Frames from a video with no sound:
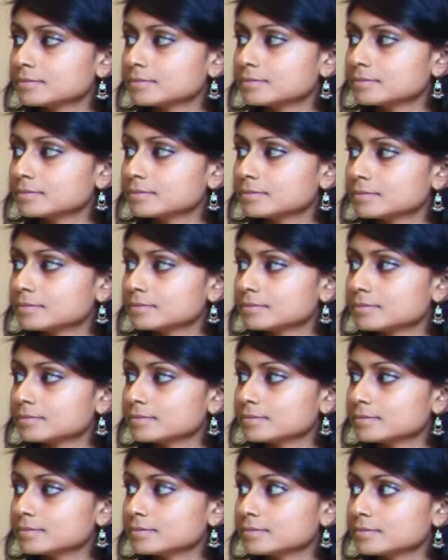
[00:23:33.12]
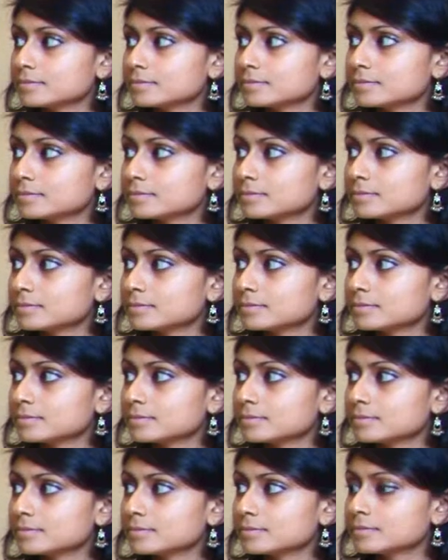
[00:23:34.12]

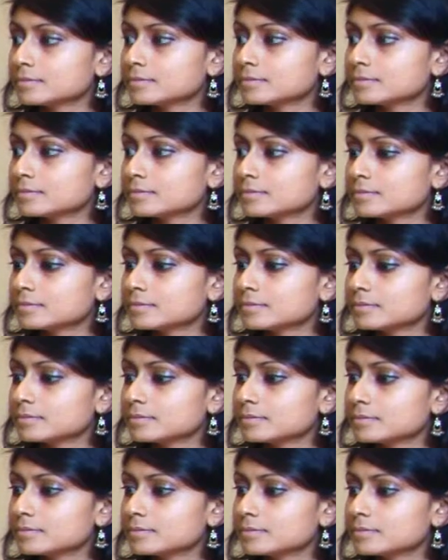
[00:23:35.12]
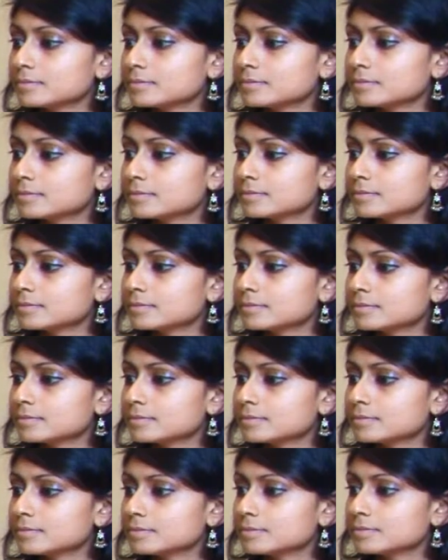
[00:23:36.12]

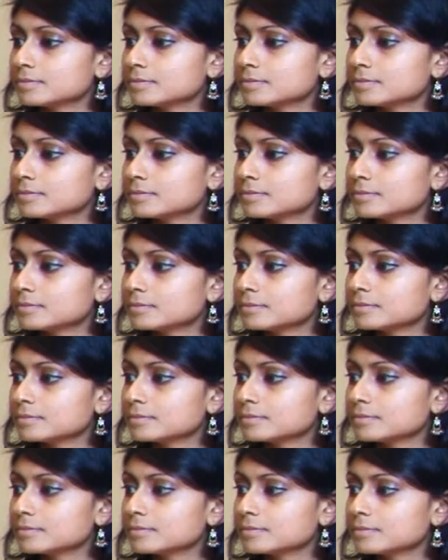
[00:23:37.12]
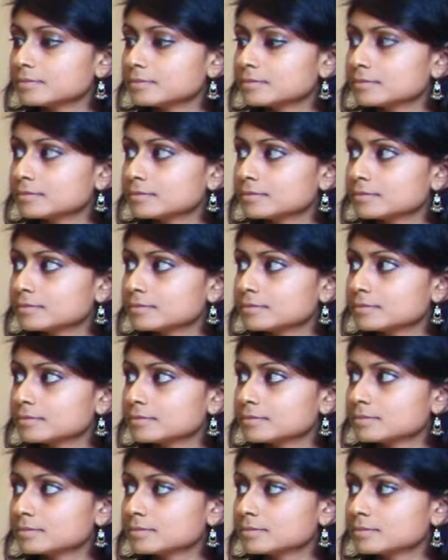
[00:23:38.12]

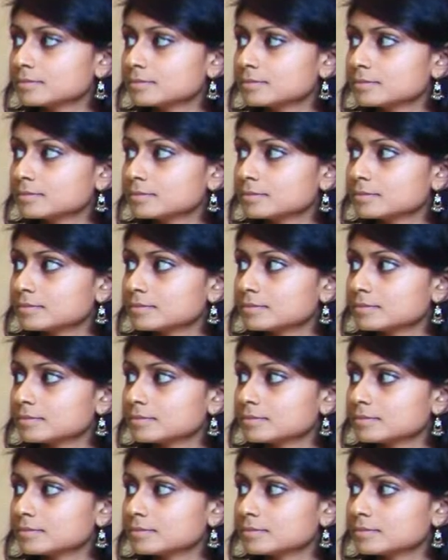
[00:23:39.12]
(silent)